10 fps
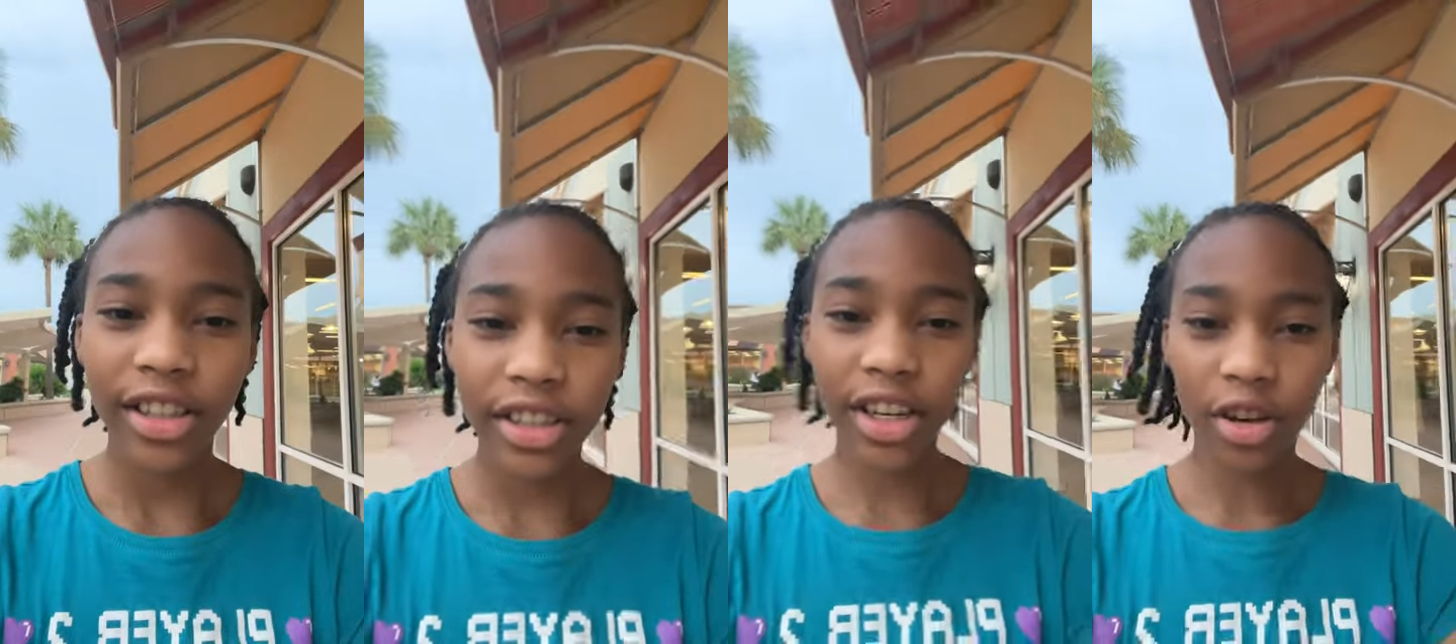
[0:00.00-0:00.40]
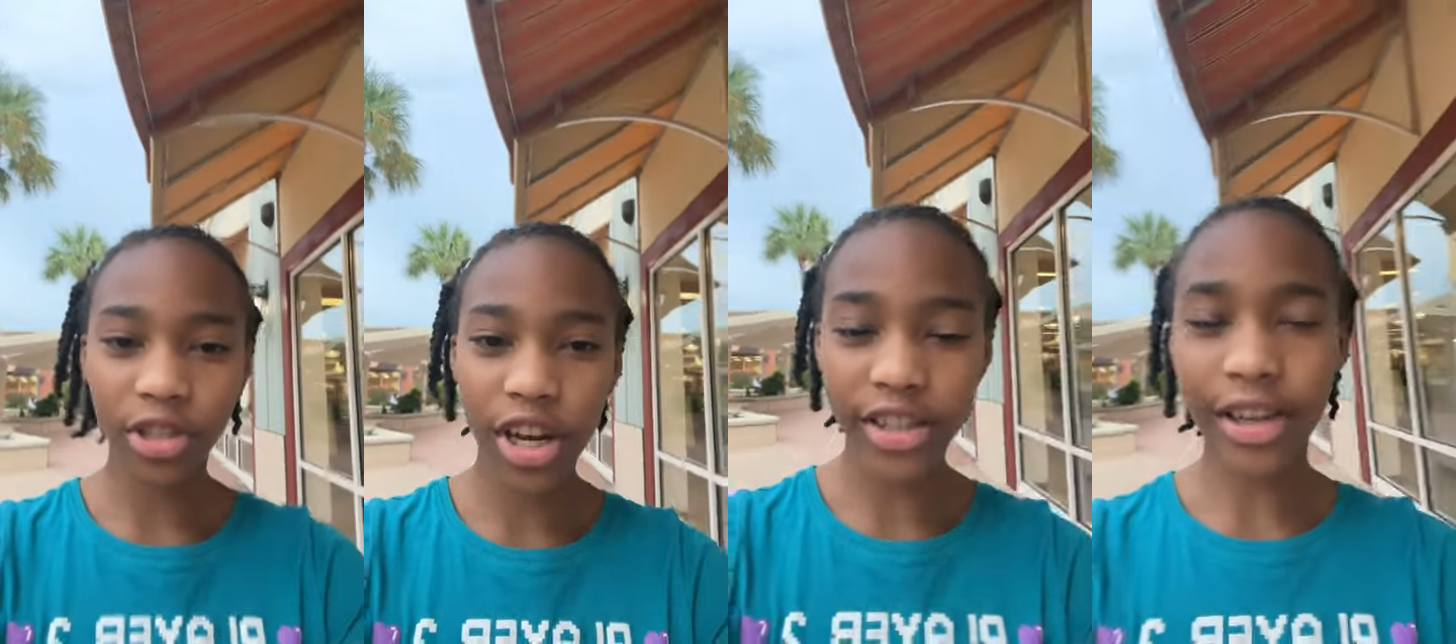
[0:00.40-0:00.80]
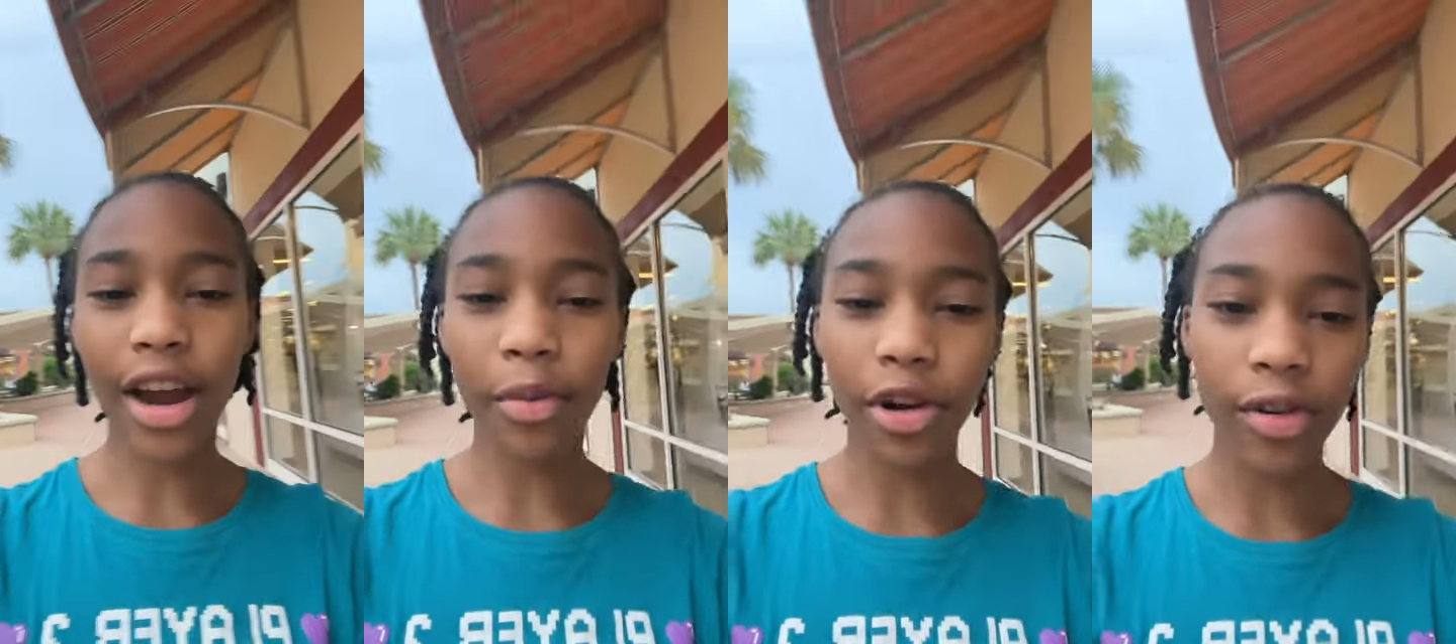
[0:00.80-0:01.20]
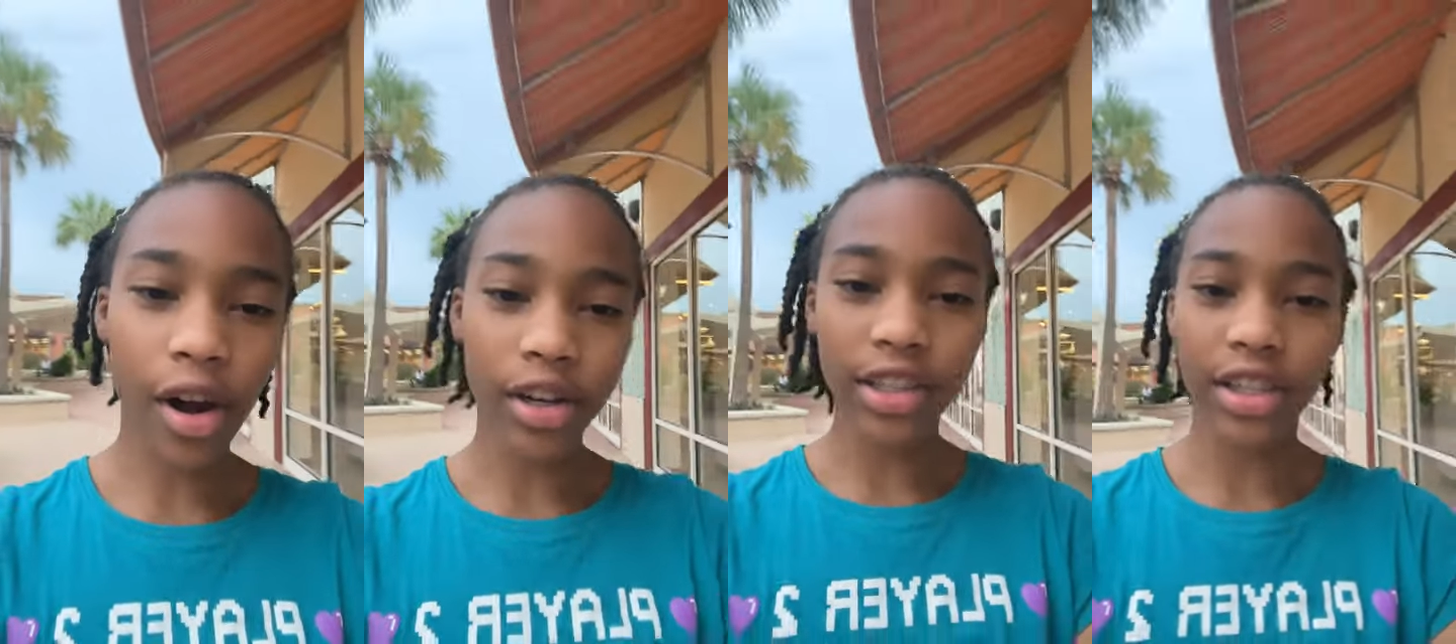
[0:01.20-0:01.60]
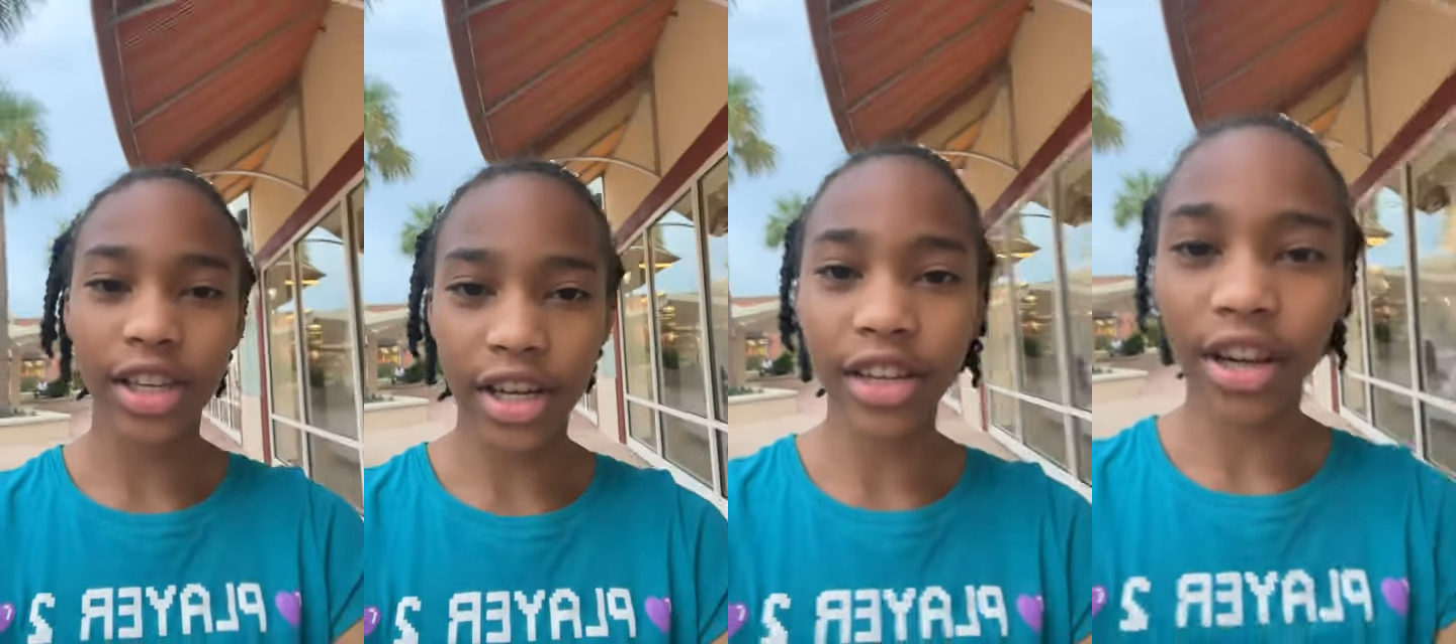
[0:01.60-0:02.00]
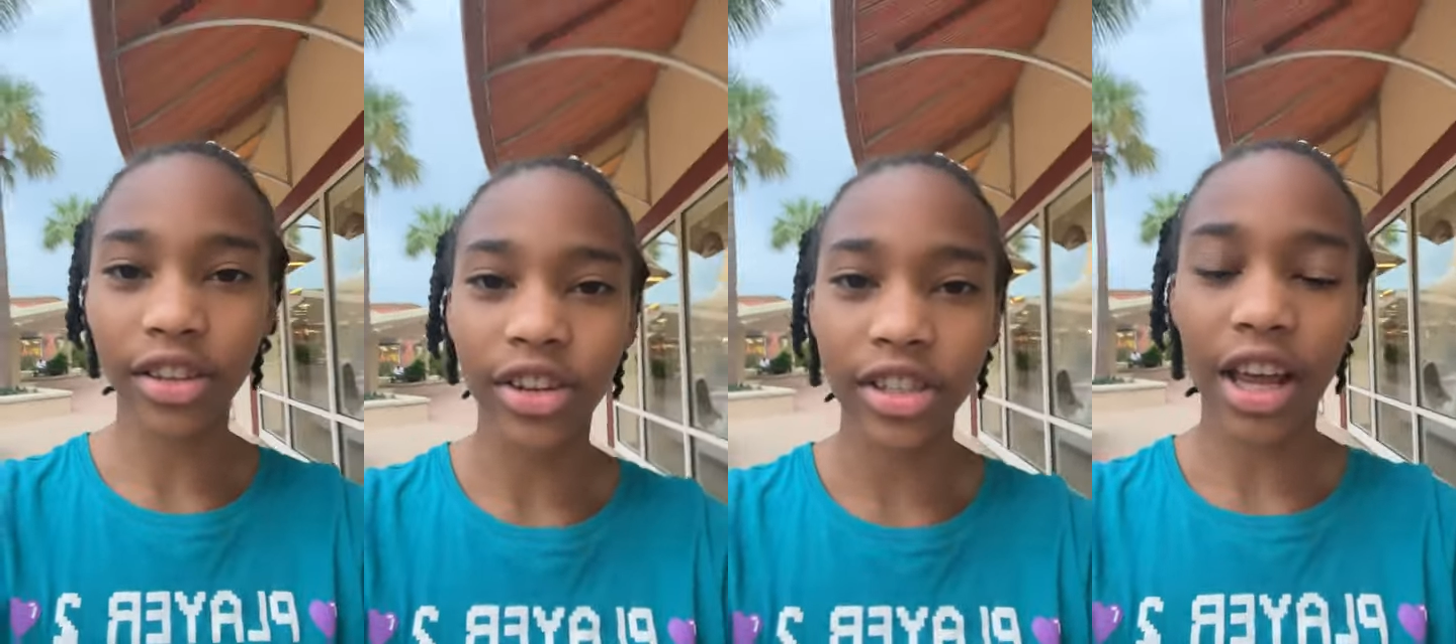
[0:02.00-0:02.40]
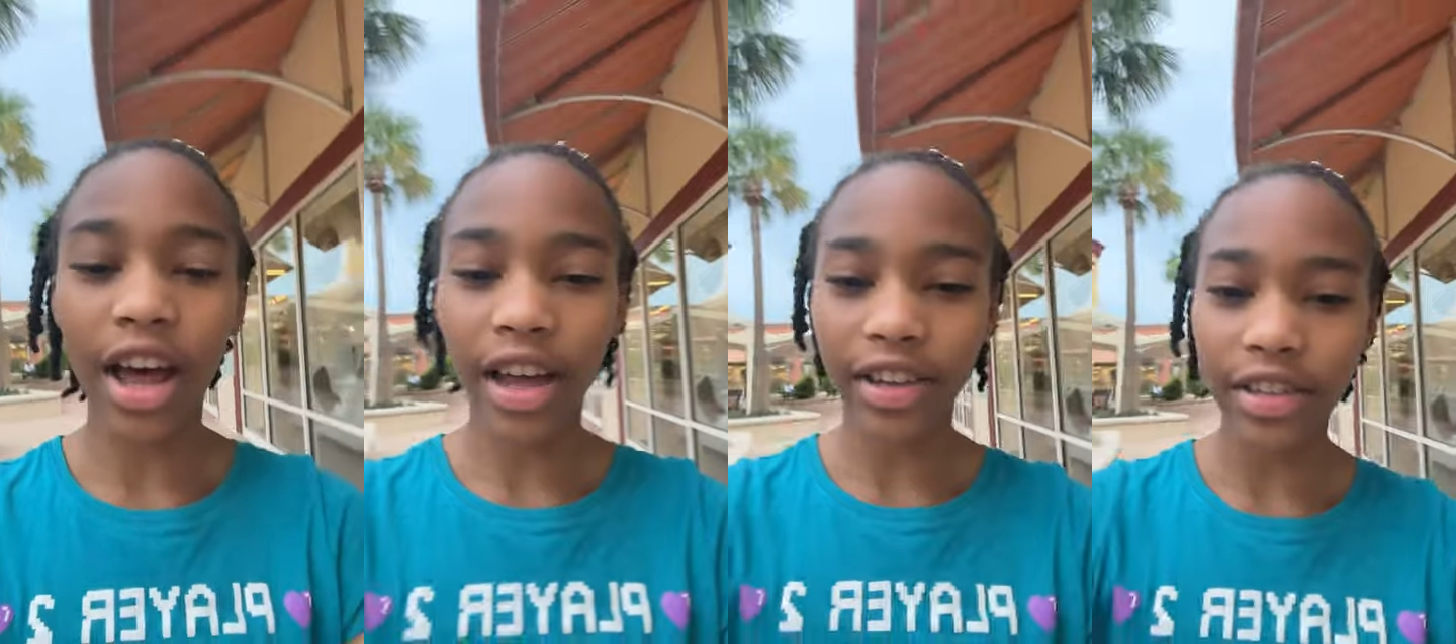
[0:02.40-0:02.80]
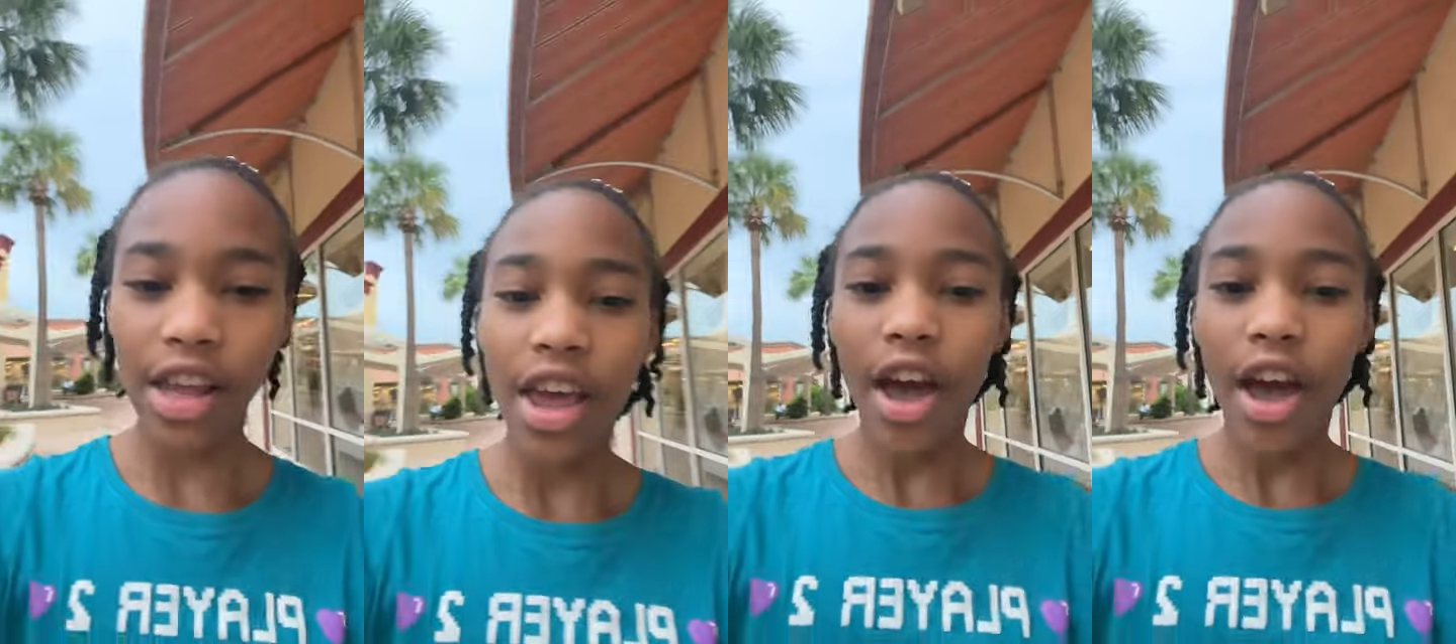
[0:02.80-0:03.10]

to go change out our Crocs to get another size.